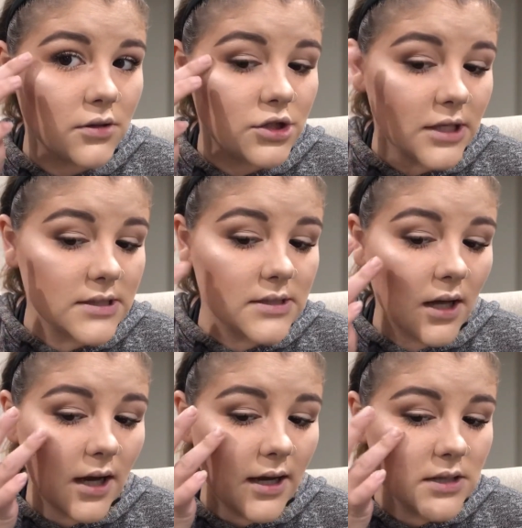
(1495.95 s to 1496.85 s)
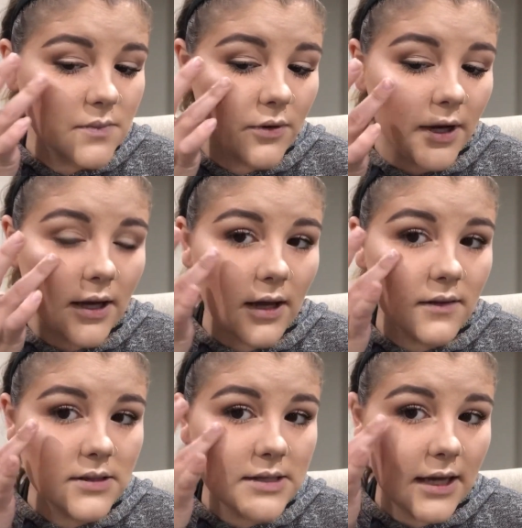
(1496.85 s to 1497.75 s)
just the highest point, and
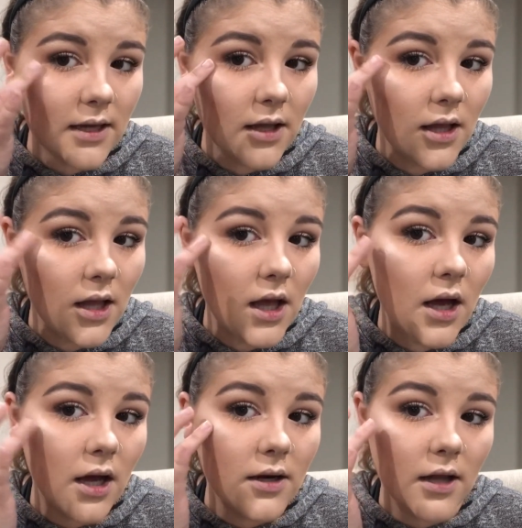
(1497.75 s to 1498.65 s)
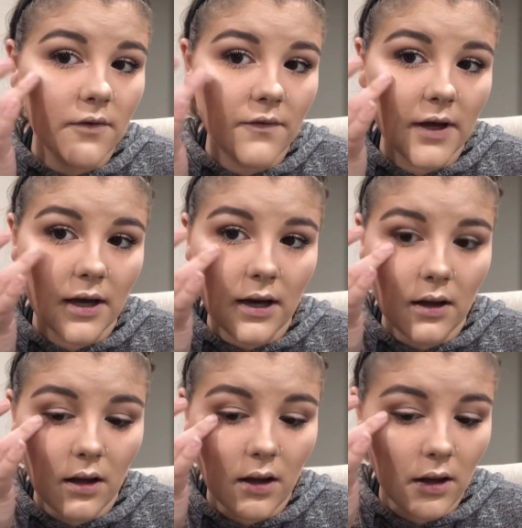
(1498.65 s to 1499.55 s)
then take another finger
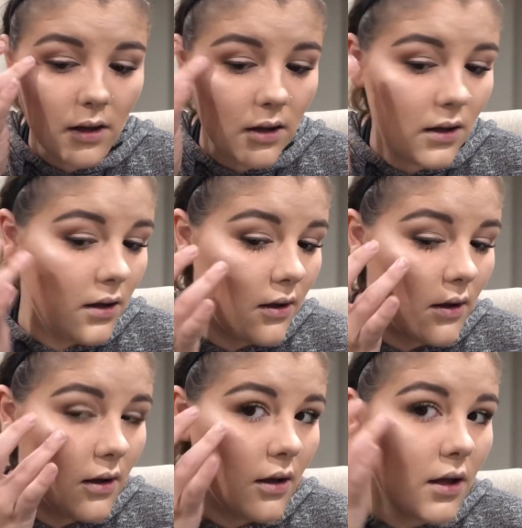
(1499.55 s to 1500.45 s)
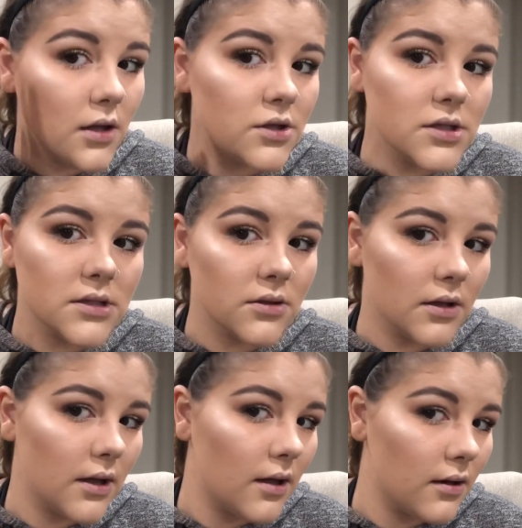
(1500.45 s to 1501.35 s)
and just look
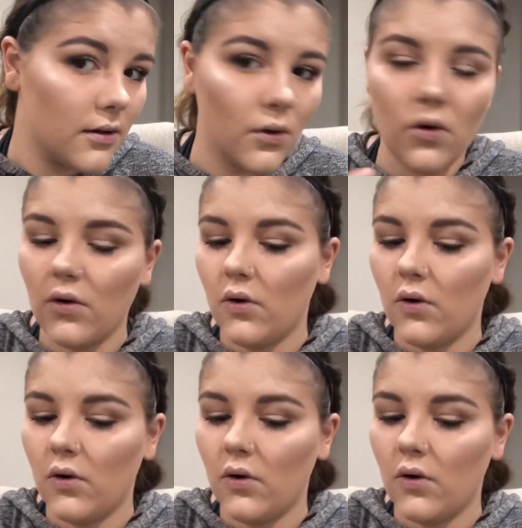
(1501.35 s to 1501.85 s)
at that.